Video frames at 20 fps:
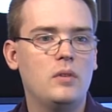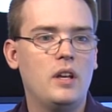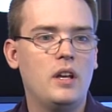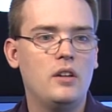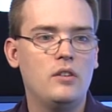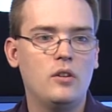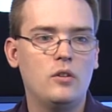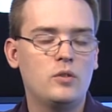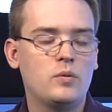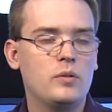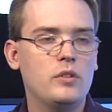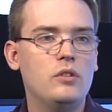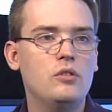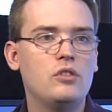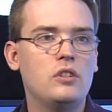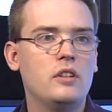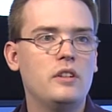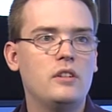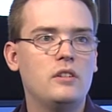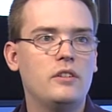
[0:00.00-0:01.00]
and those were
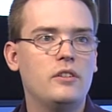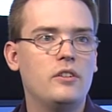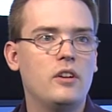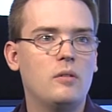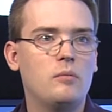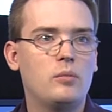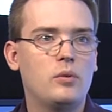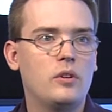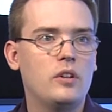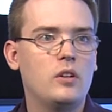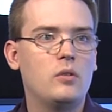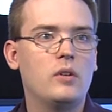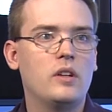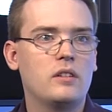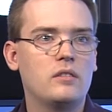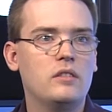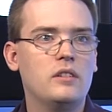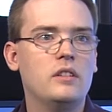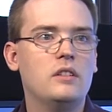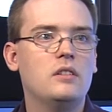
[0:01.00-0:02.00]
usually cleared up pretty
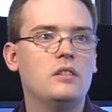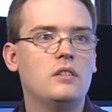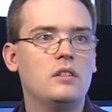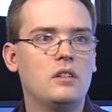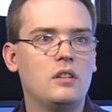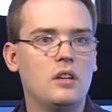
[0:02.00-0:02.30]
quickly